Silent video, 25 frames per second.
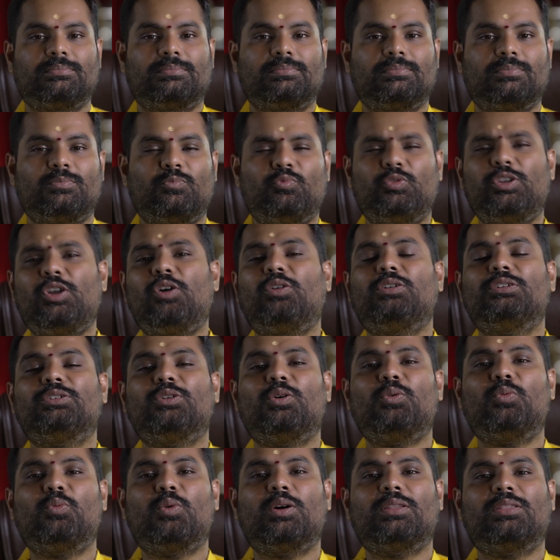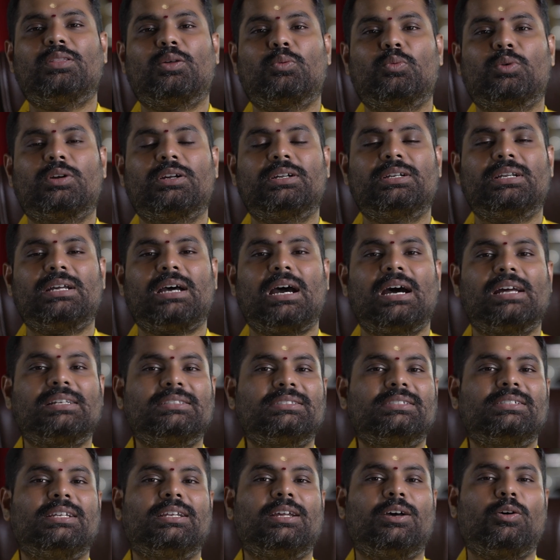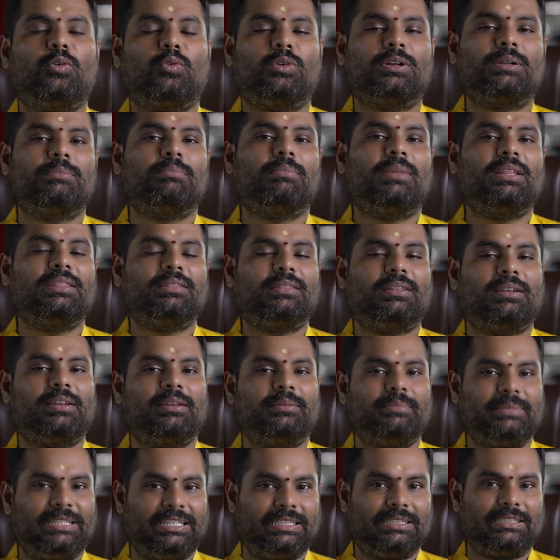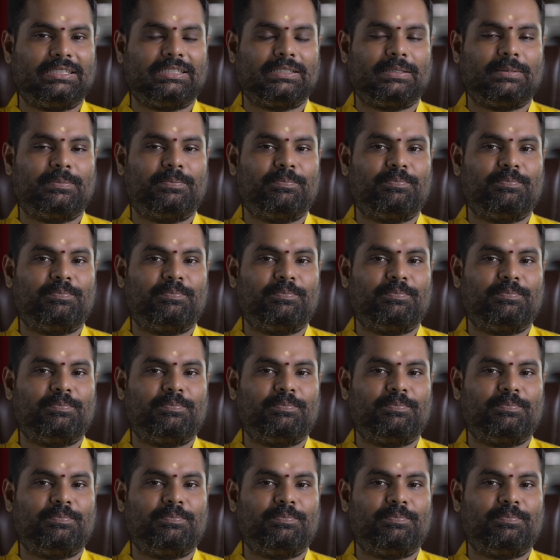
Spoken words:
We all know what the word Archana or a mantra means.